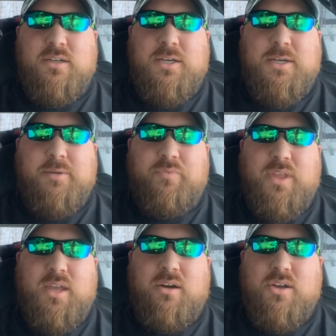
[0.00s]

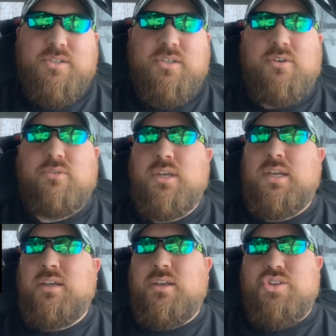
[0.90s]
And also
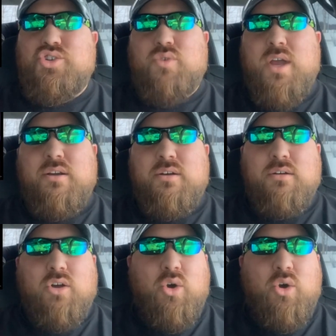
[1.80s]
Shredder,